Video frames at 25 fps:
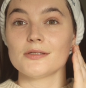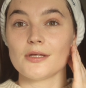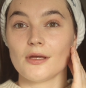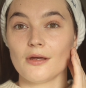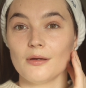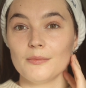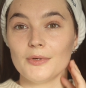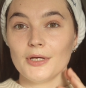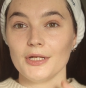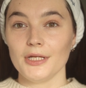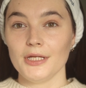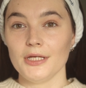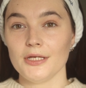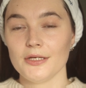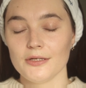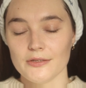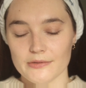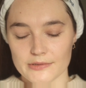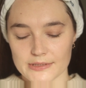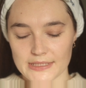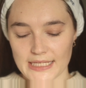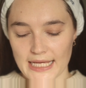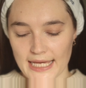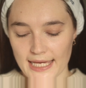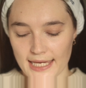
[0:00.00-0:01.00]
So I'm gonna
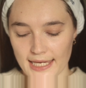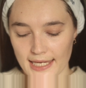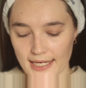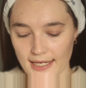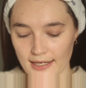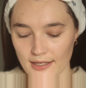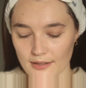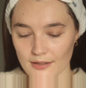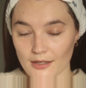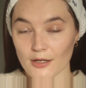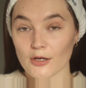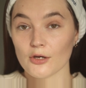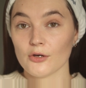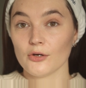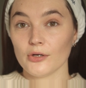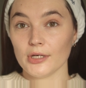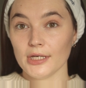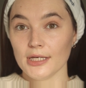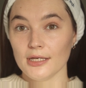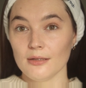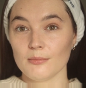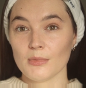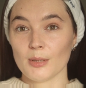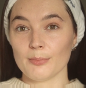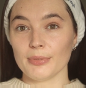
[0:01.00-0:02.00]
use a
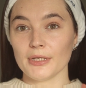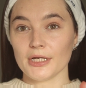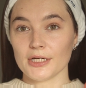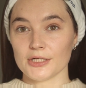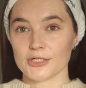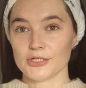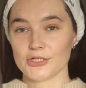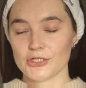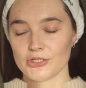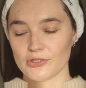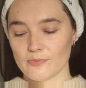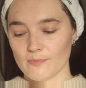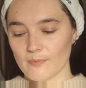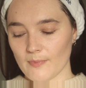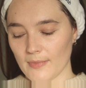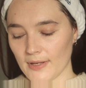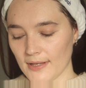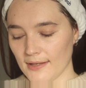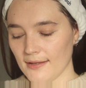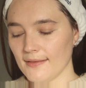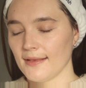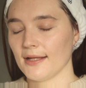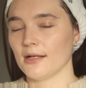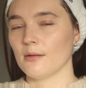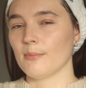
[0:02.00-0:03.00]
cream blush
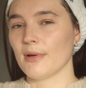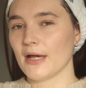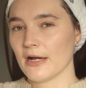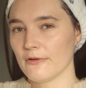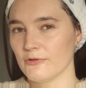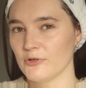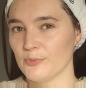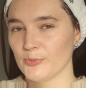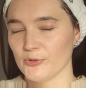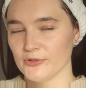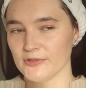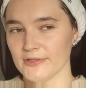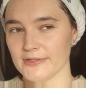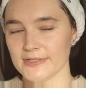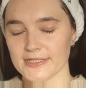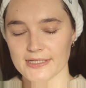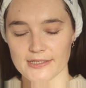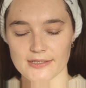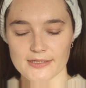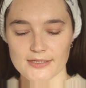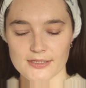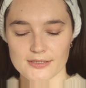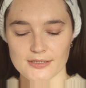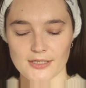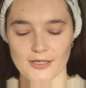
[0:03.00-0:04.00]
and then a powder
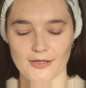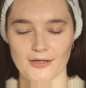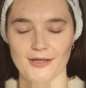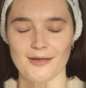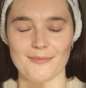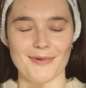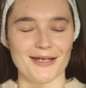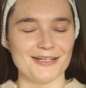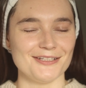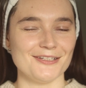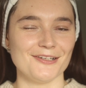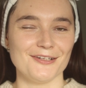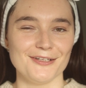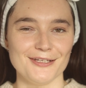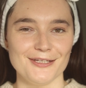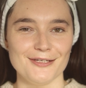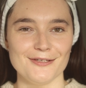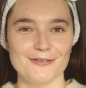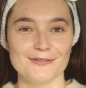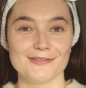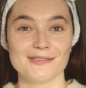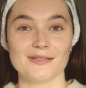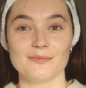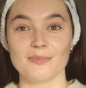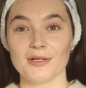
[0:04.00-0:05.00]
bronzer. So I'm actually gonna
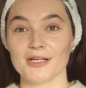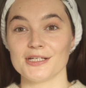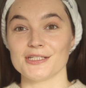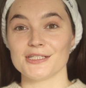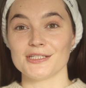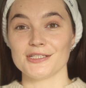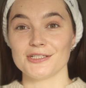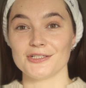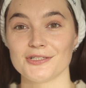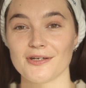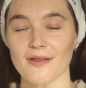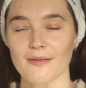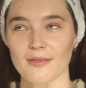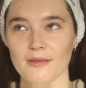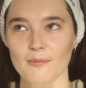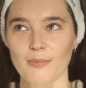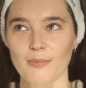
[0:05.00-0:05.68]
use the blush